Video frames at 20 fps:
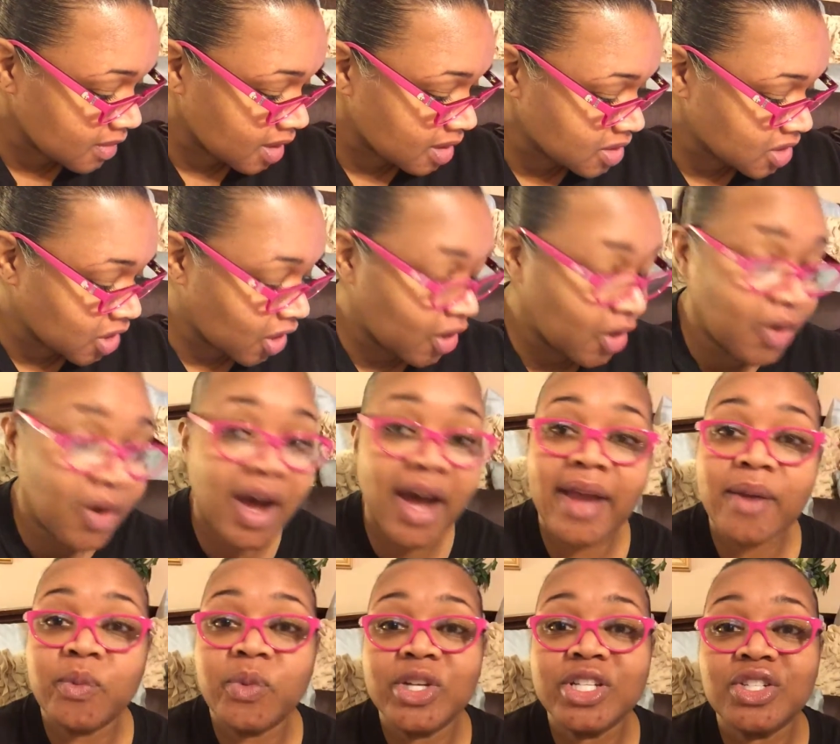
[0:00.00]
So
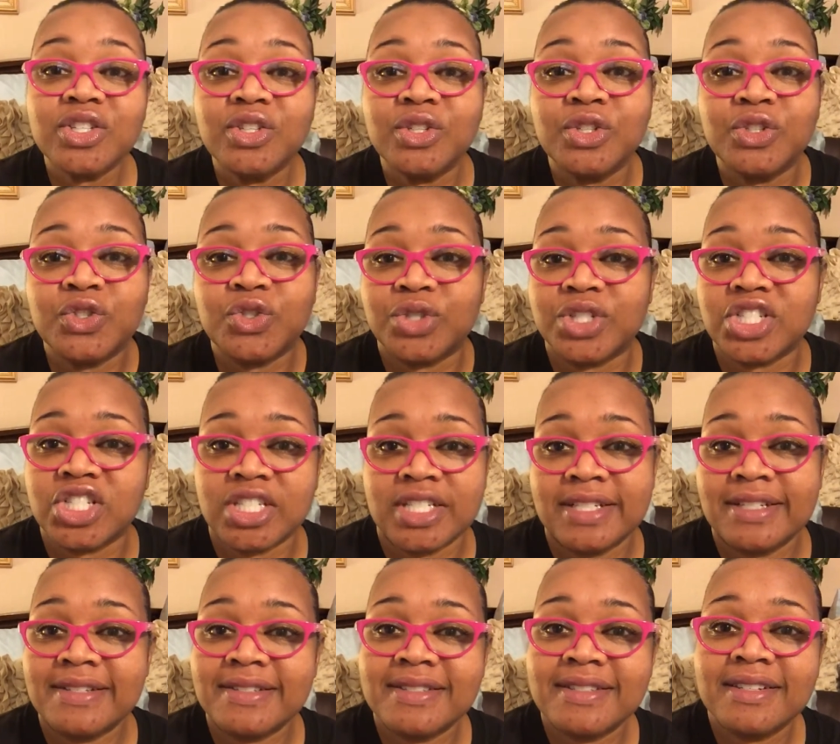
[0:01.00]
I went to the
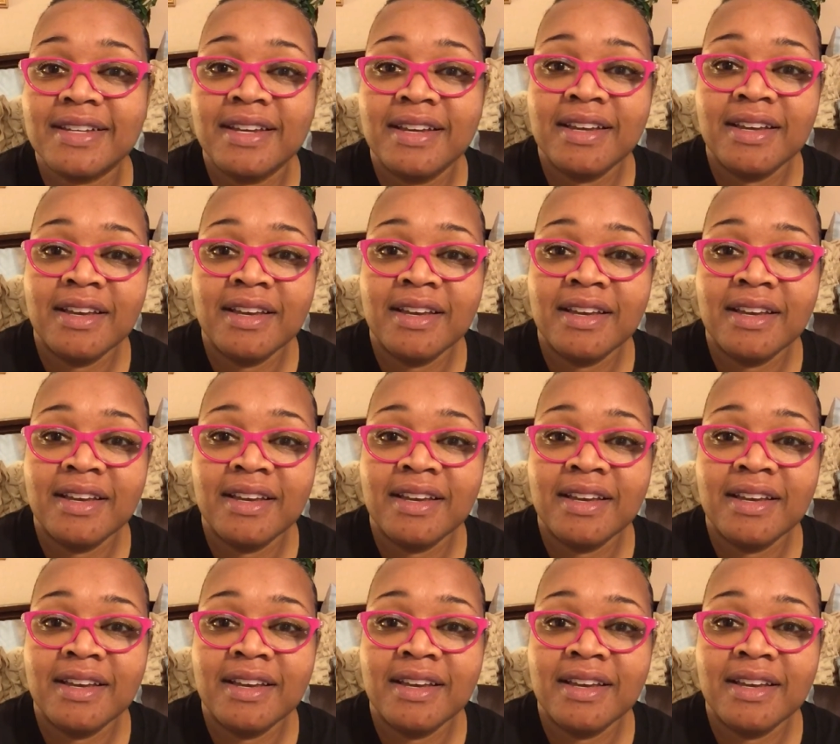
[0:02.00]
nutritionist